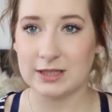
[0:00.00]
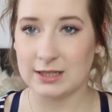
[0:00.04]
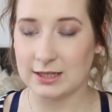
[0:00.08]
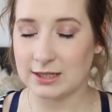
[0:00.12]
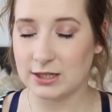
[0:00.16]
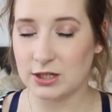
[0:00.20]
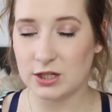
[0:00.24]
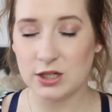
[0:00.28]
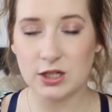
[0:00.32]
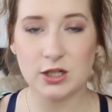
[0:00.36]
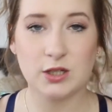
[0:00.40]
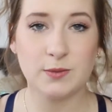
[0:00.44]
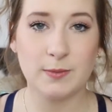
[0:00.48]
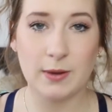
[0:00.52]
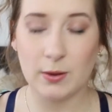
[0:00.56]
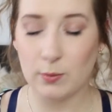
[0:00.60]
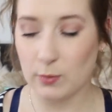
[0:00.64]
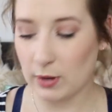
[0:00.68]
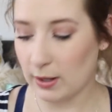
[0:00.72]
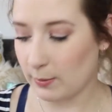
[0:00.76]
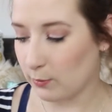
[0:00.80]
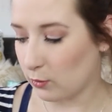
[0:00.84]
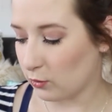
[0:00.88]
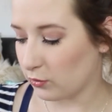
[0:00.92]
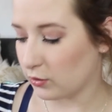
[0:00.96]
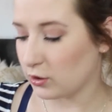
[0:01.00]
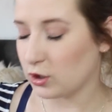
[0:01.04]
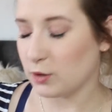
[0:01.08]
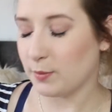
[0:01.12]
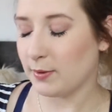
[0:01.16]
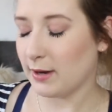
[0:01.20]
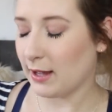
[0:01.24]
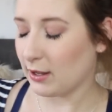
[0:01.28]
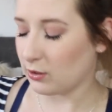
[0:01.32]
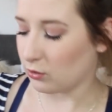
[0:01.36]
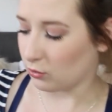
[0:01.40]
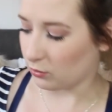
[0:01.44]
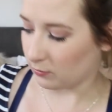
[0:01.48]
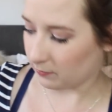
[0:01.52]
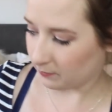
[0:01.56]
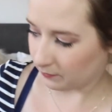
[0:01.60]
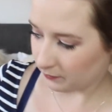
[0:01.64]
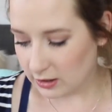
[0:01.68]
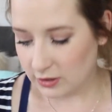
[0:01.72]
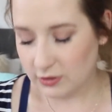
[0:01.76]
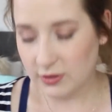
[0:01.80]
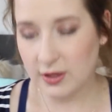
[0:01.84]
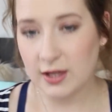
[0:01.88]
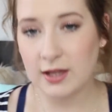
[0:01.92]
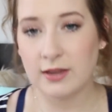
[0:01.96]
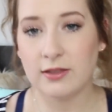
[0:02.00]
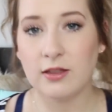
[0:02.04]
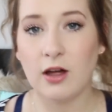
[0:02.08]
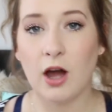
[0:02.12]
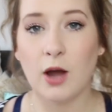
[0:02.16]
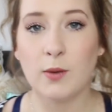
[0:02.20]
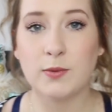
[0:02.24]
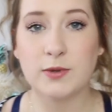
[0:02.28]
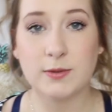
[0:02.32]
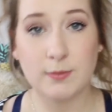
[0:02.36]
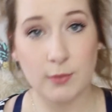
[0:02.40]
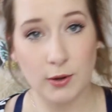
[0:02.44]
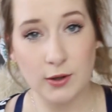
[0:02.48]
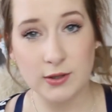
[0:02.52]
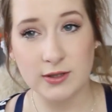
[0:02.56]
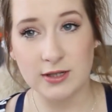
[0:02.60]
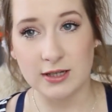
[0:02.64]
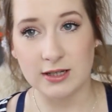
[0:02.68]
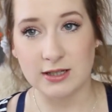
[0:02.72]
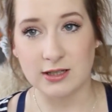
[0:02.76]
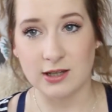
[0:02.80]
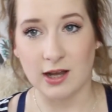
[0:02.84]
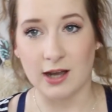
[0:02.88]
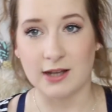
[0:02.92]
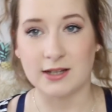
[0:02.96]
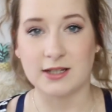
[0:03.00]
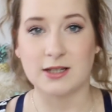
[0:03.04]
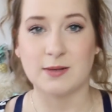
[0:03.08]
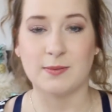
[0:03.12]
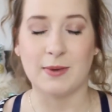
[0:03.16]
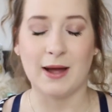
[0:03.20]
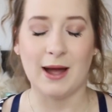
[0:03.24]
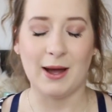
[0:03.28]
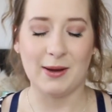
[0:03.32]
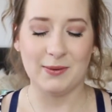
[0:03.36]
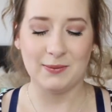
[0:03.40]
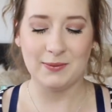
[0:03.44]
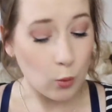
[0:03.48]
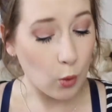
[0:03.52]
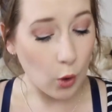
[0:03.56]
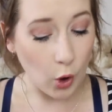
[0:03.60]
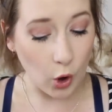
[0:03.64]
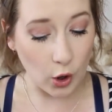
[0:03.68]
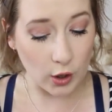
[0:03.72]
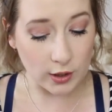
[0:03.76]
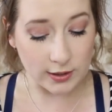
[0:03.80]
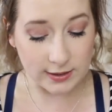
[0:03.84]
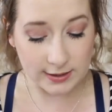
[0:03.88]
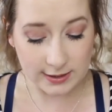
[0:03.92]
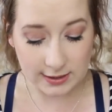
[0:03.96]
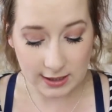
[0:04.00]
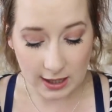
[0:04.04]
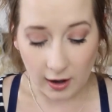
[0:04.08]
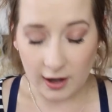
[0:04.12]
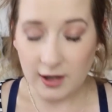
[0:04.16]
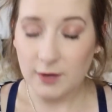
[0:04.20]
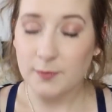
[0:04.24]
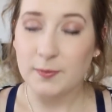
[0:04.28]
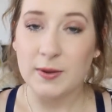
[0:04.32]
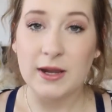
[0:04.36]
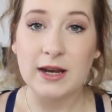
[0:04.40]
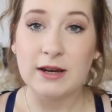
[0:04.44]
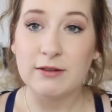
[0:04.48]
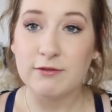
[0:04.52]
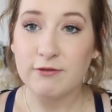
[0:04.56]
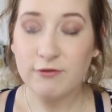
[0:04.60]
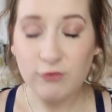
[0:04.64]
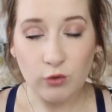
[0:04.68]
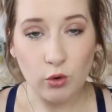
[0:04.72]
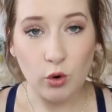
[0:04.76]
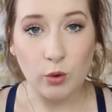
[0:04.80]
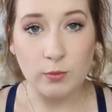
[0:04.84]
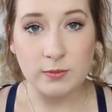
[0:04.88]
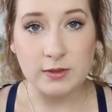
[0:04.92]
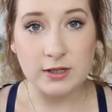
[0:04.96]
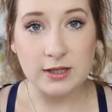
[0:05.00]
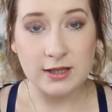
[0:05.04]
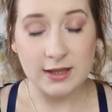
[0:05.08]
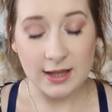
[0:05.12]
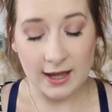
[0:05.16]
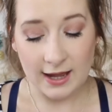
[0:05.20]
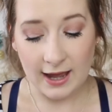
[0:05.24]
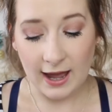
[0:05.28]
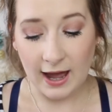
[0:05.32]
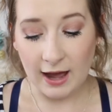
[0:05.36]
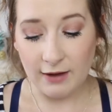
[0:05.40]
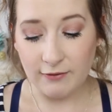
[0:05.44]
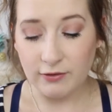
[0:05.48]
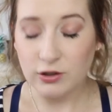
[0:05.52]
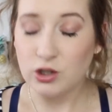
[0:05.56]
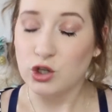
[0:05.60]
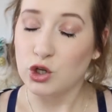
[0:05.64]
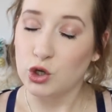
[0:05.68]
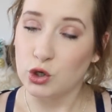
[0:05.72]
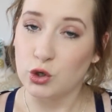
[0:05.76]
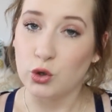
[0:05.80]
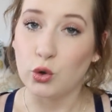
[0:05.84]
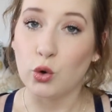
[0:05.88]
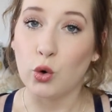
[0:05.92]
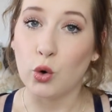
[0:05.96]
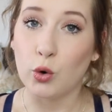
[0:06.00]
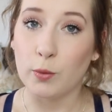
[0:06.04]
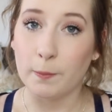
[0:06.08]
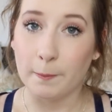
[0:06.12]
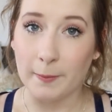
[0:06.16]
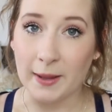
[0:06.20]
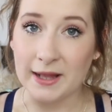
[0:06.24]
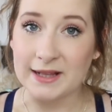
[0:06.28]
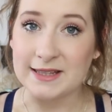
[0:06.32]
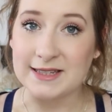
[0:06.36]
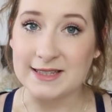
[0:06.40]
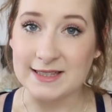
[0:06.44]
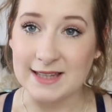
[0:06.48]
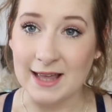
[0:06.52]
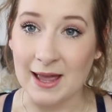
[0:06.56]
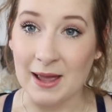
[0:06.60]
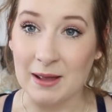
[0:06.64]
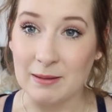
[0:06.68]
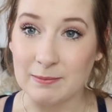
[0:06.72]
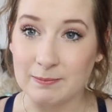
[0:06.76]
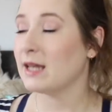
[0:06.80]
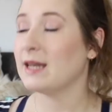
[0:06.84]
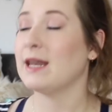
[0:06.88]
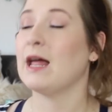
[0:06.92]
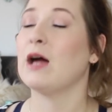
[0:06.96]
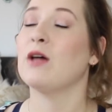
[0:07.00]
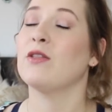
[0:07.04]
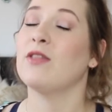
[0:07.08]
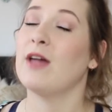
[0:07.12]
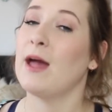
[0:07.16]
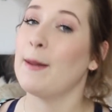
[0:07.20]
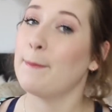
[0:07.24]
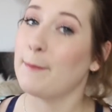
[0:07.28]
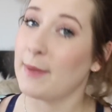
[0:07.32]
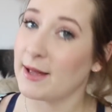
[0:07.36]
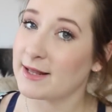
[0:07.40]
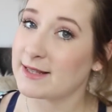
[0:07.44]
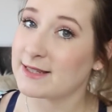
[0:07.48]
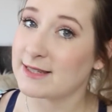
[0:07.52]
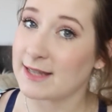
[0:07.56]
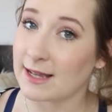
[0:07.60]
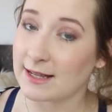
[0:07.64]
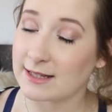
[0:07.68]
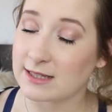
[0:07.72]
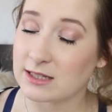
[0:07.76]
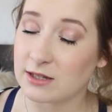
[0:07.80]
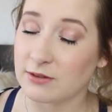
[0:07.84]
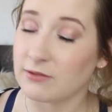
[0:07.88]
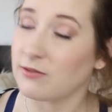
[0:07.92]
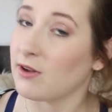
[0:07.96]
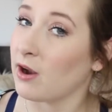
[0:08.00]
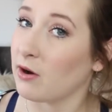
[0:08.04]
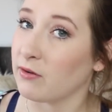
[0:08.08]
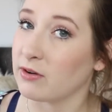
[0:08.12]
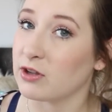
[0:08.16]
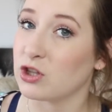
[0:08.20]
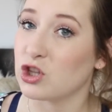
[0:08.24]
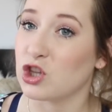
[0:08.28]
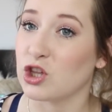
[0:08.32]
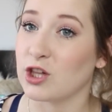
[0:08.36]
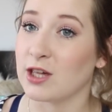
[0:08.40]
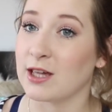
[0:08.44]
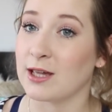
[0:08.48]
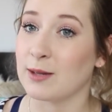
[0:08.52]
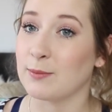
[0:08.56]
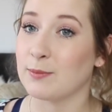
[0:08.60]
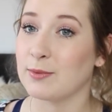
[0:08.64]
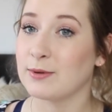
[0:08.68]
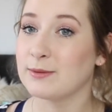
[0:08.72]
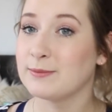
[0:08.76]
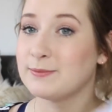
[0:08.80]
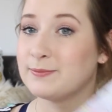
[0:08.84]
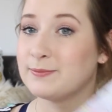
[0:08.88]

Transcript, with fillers: And you spend way more than you plan on. The thing that I was most excited about was I had been informed that they have a unicorn bed set. Now their bed sets are very cheap,